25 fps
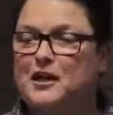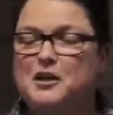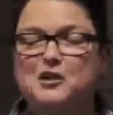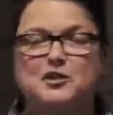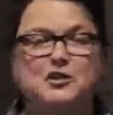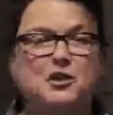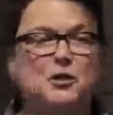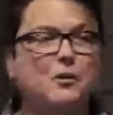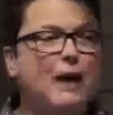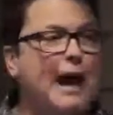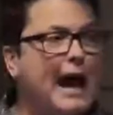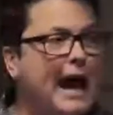
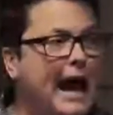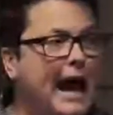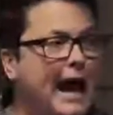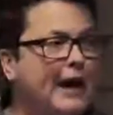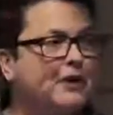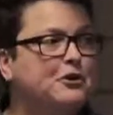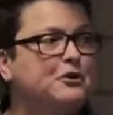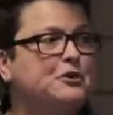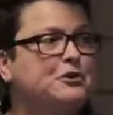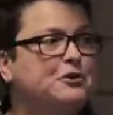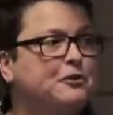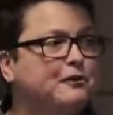So
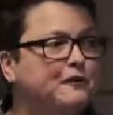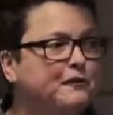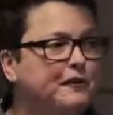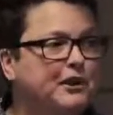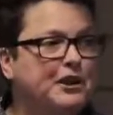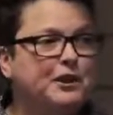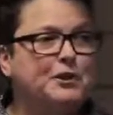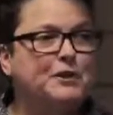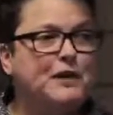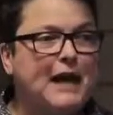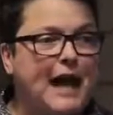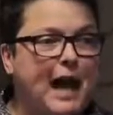hackers have
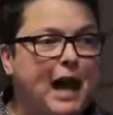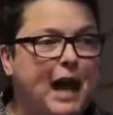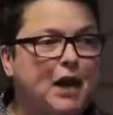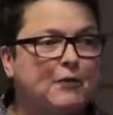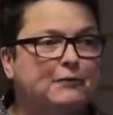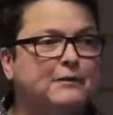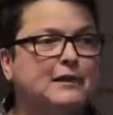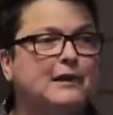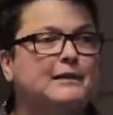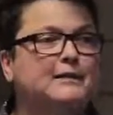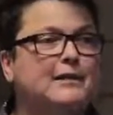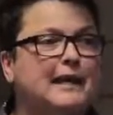figured
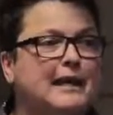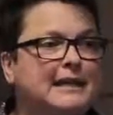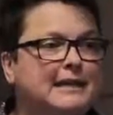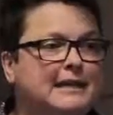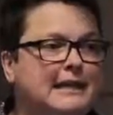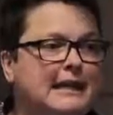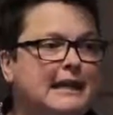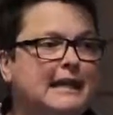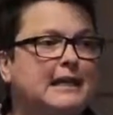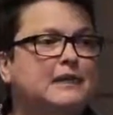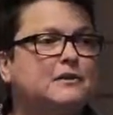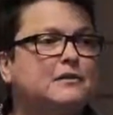out that they
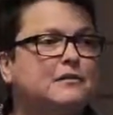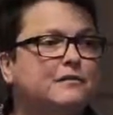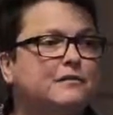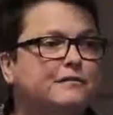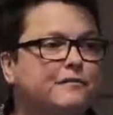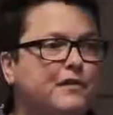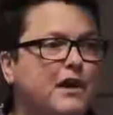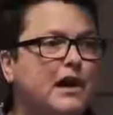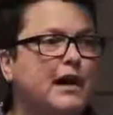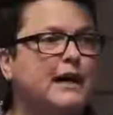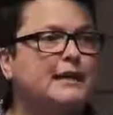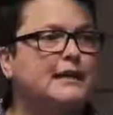need to
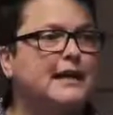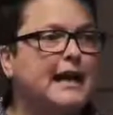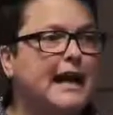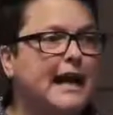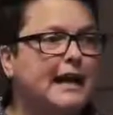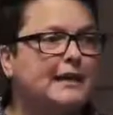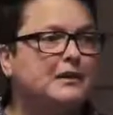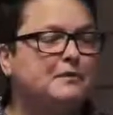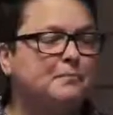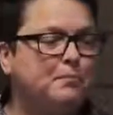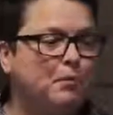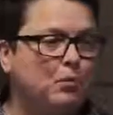find
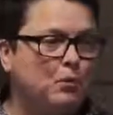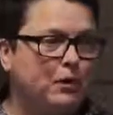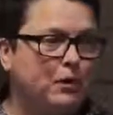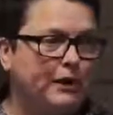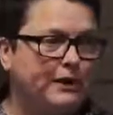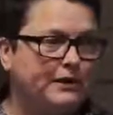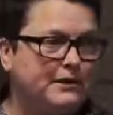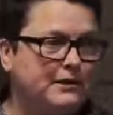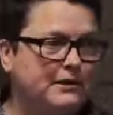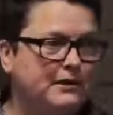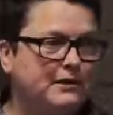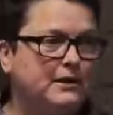
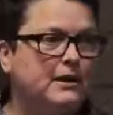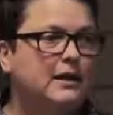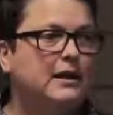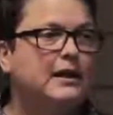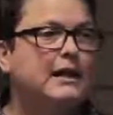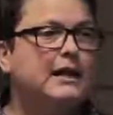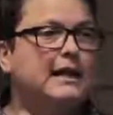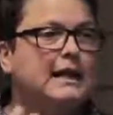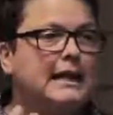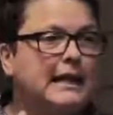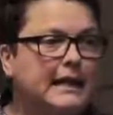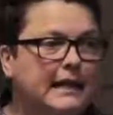exploits
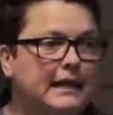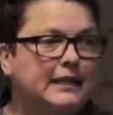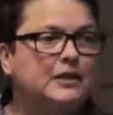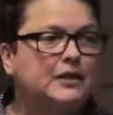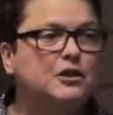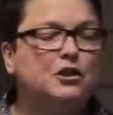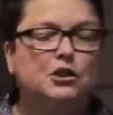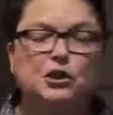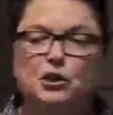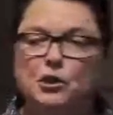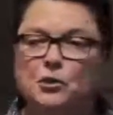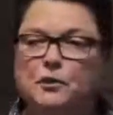
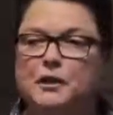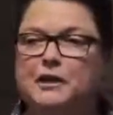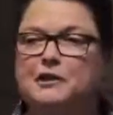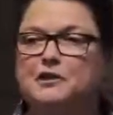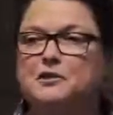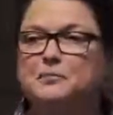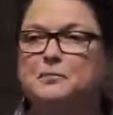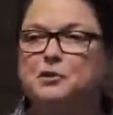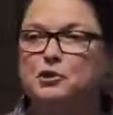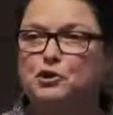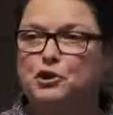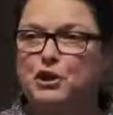in
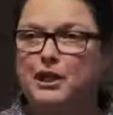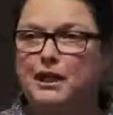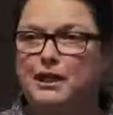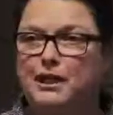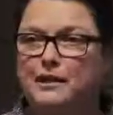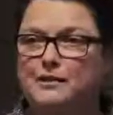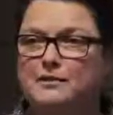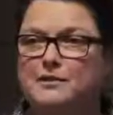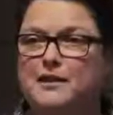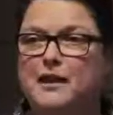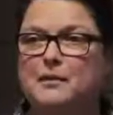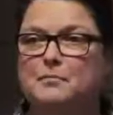Unix
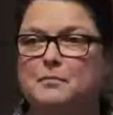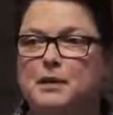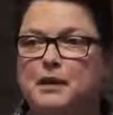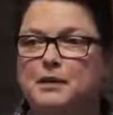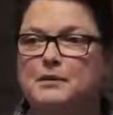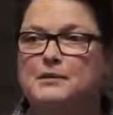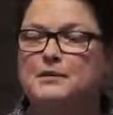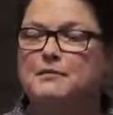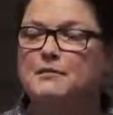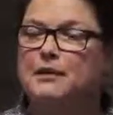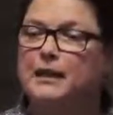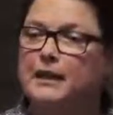machines. That
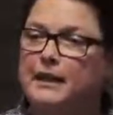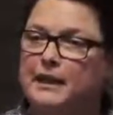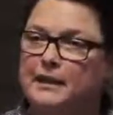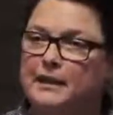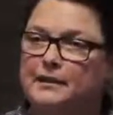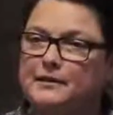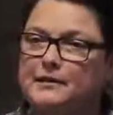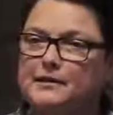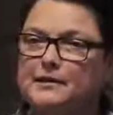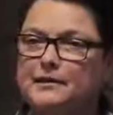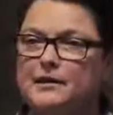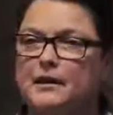means
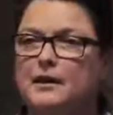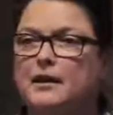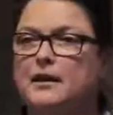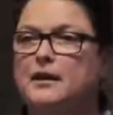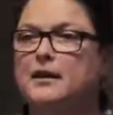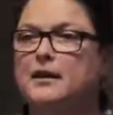Linux,